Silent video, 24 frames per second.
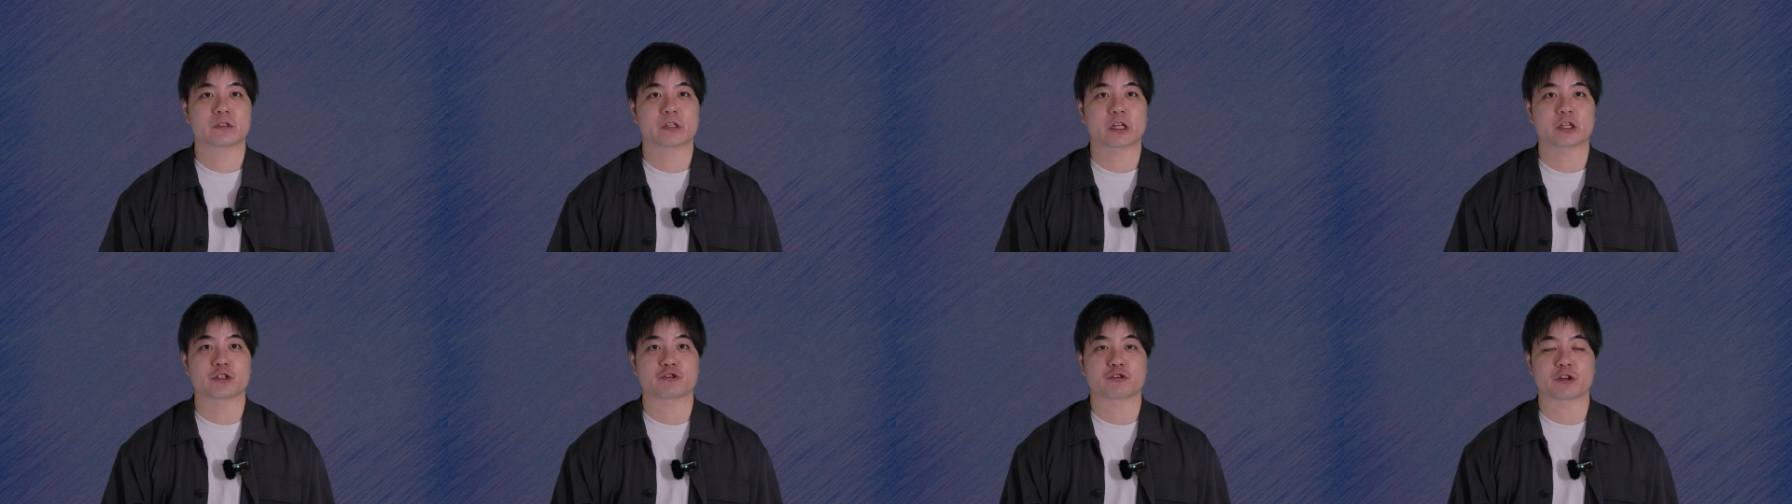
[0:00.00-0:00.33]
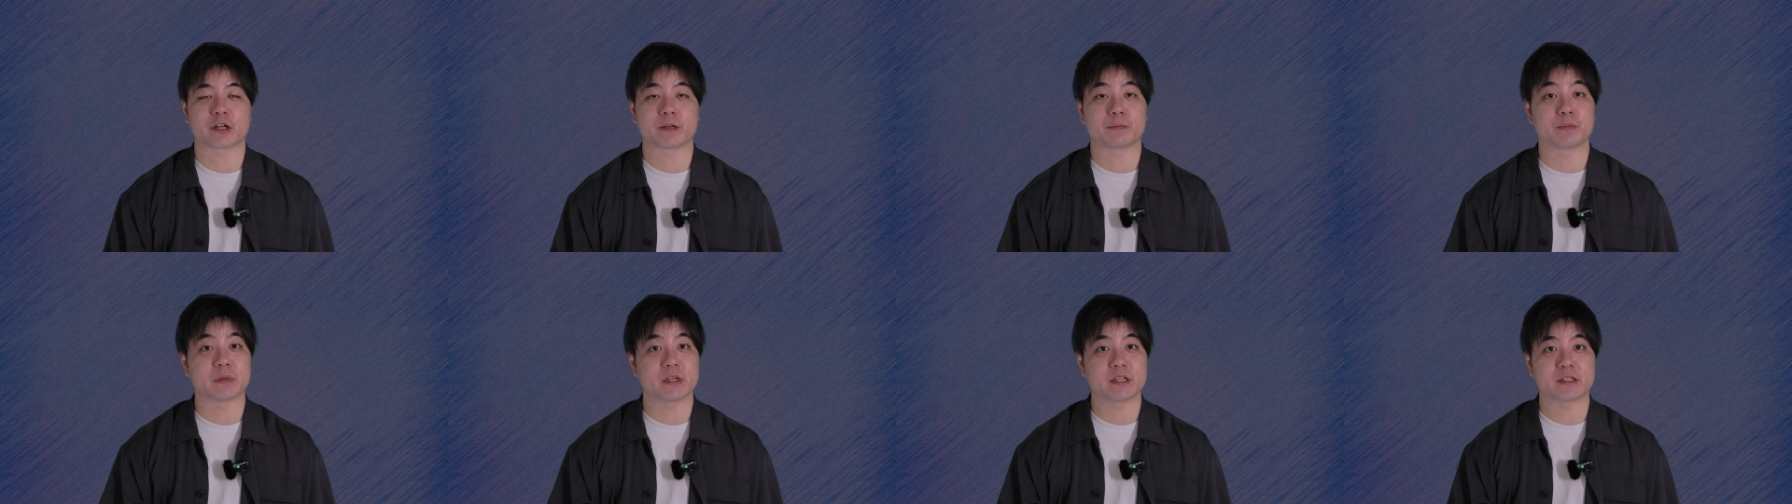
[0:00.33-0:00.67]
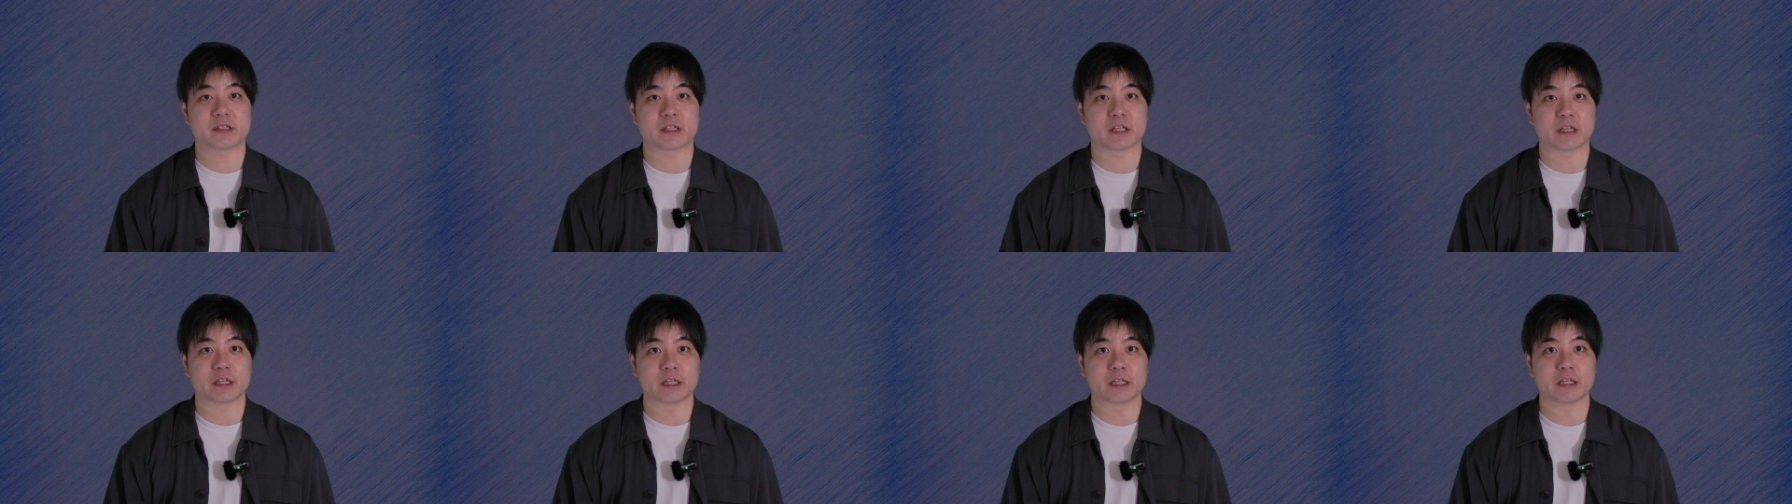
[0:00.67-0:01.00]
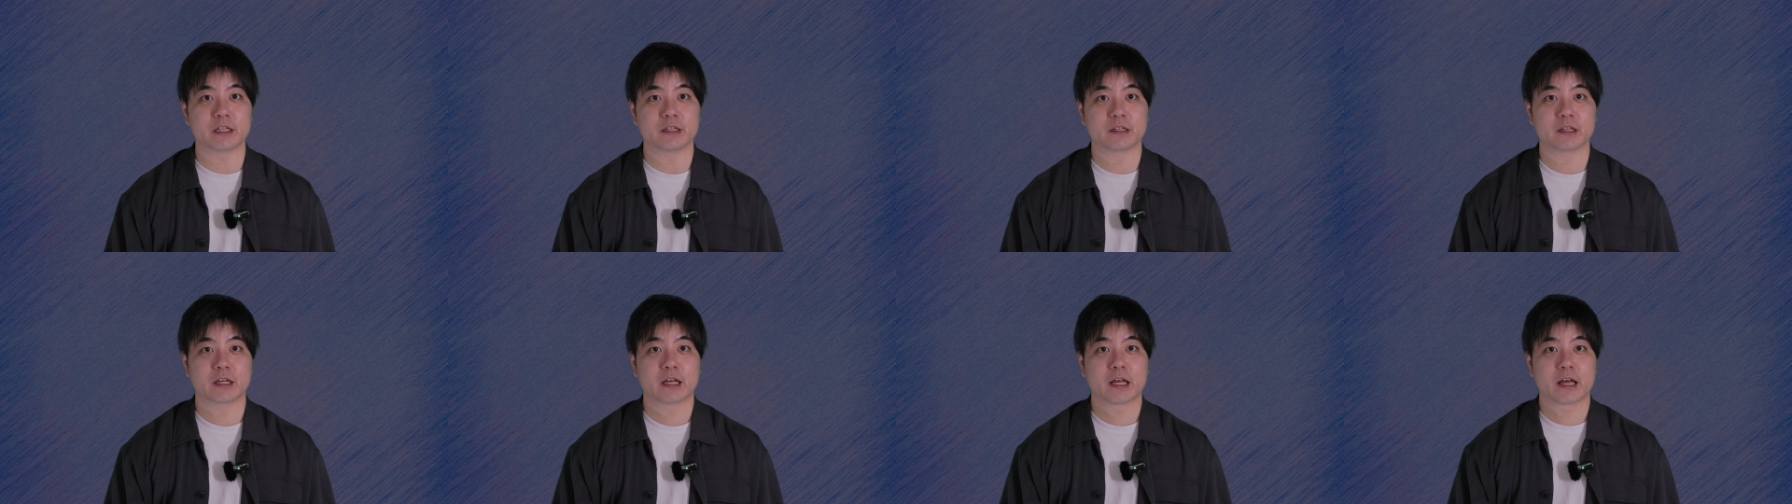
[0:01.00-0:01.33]
century
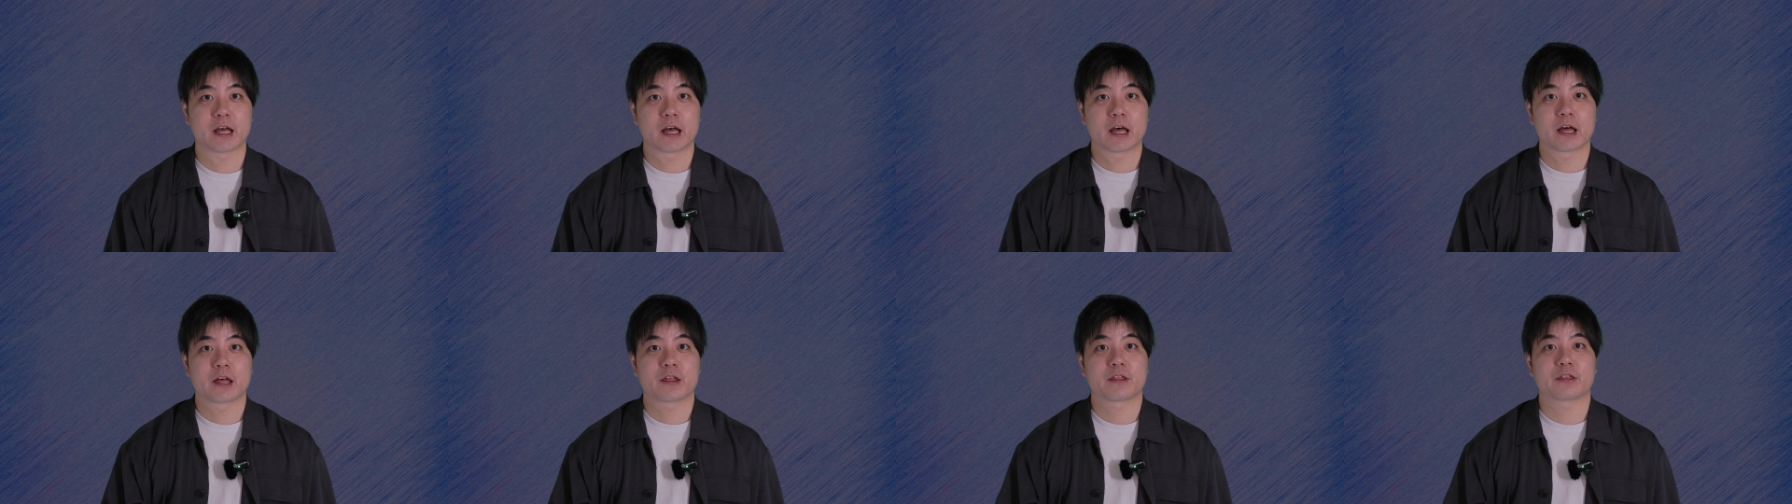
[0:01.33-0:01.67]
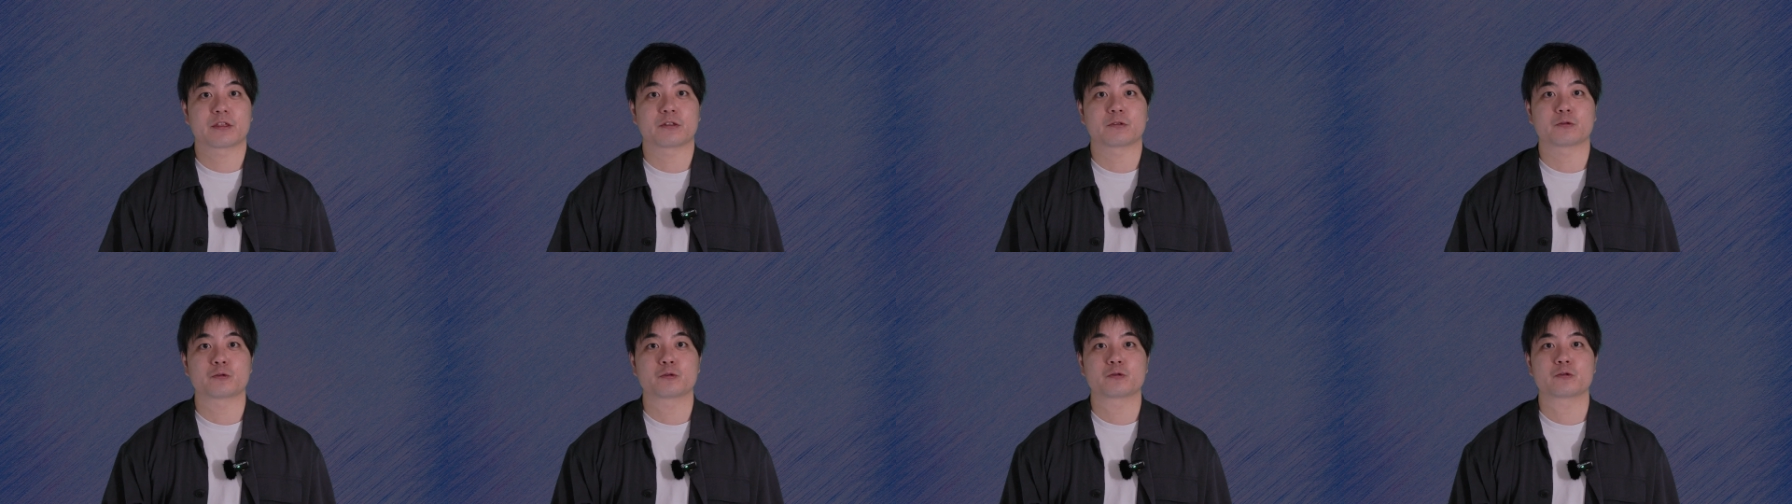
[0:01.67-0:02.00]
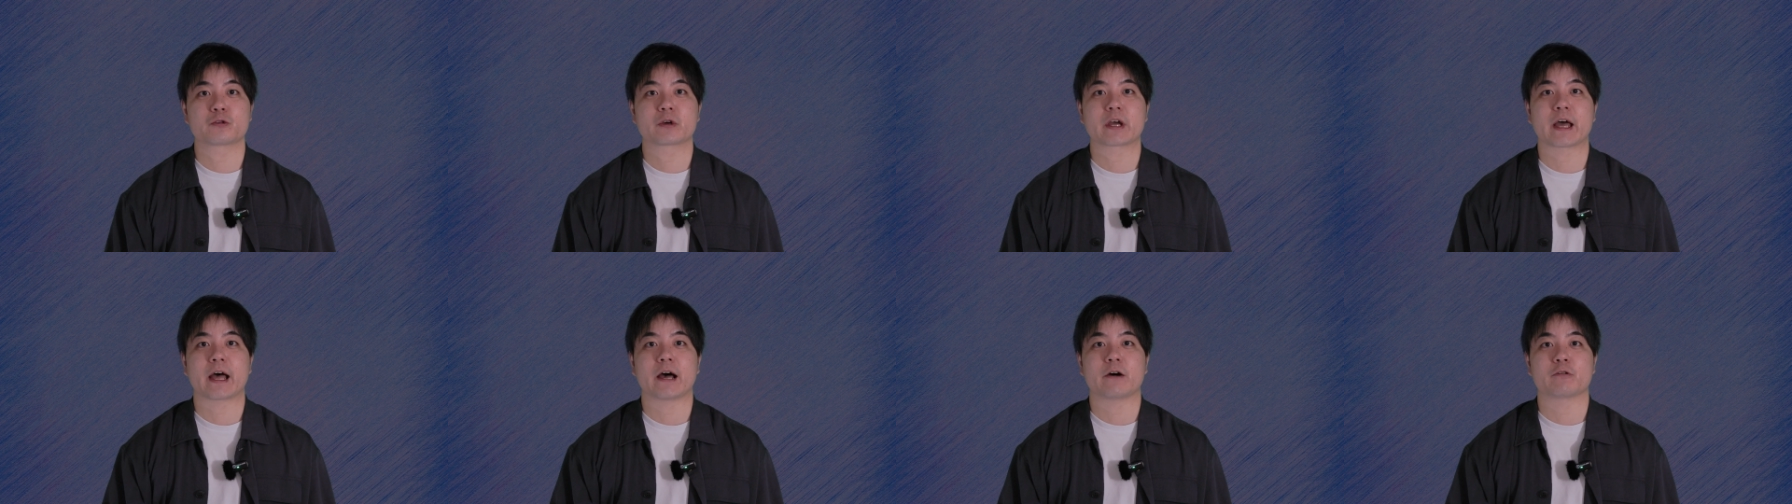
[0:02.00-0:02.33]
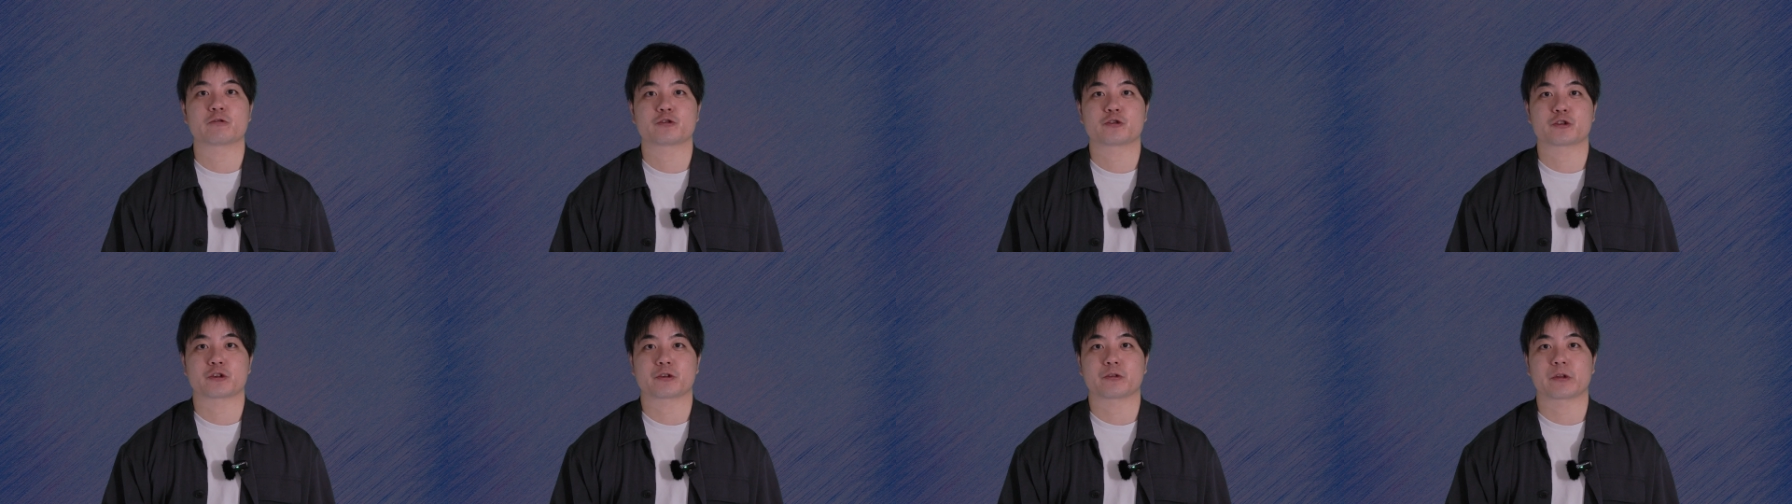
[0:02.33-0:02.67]
BCE, through
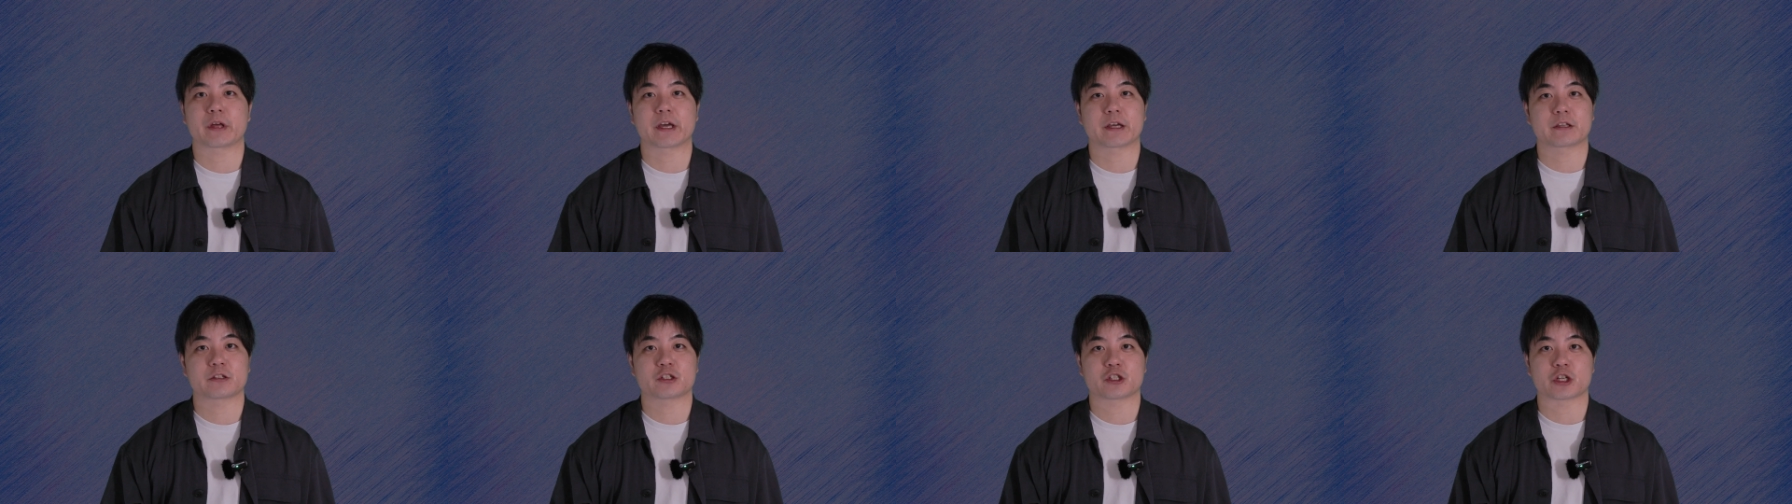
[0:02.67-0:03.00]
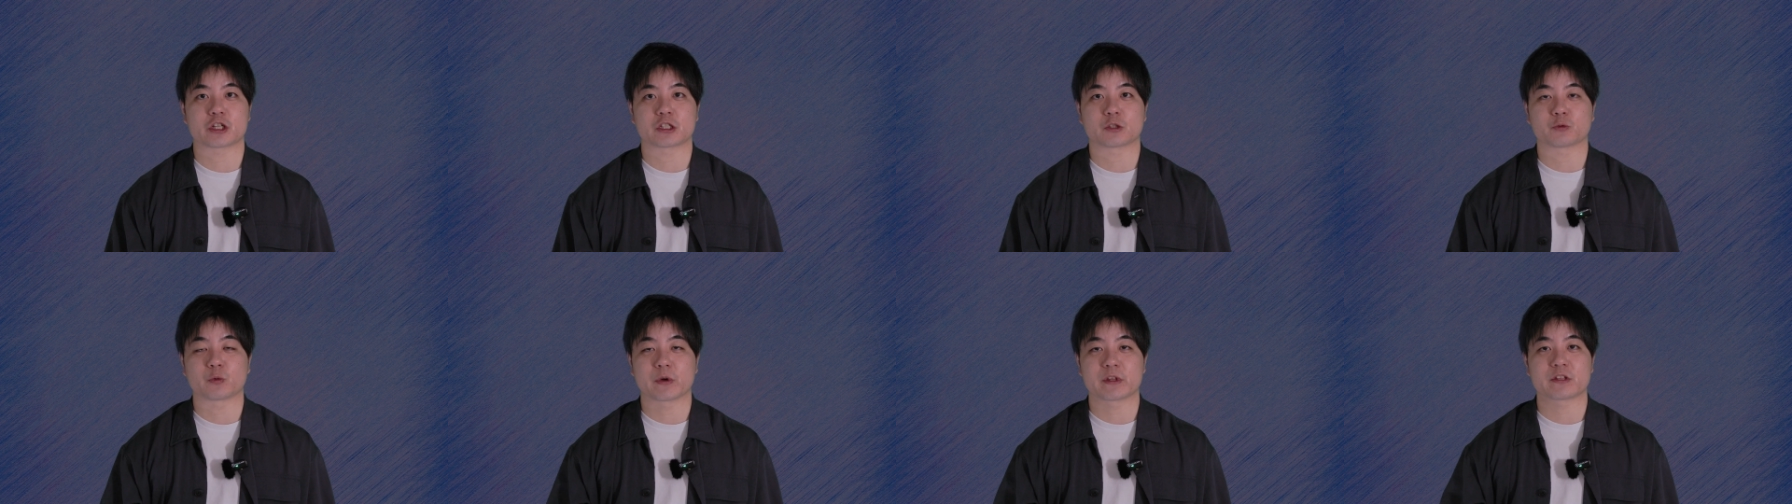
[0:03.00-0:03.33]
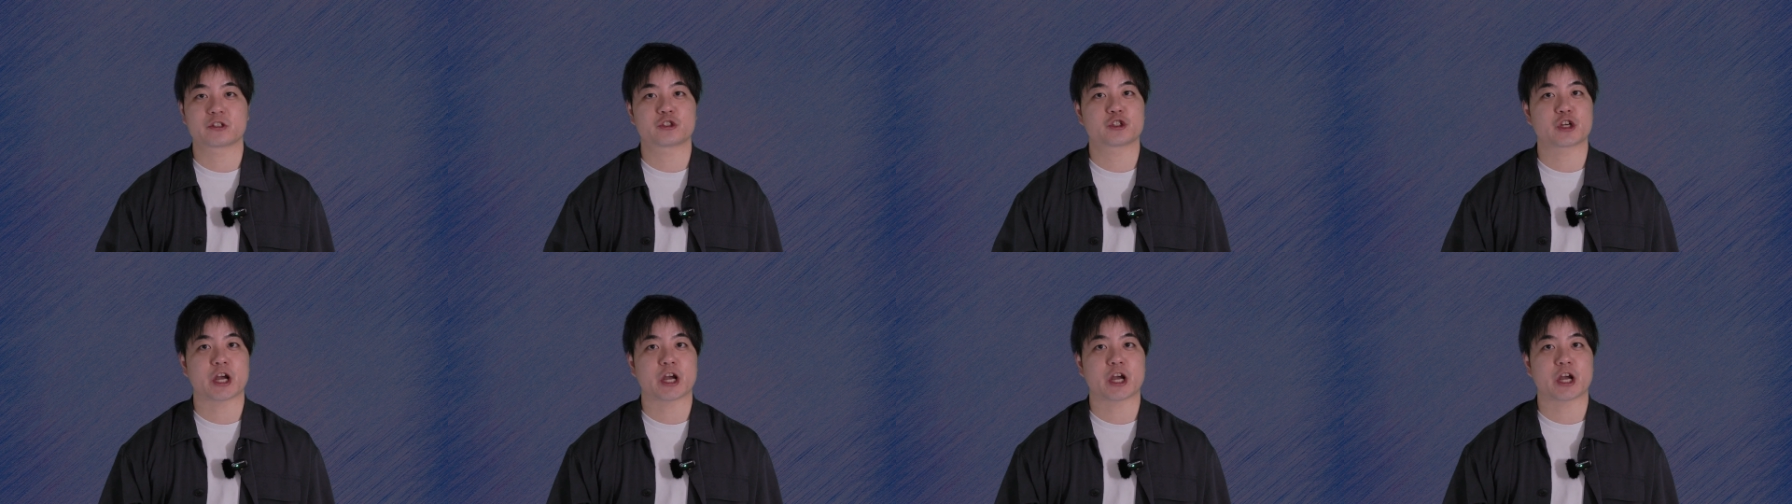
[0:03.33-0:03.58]
cultural exchange with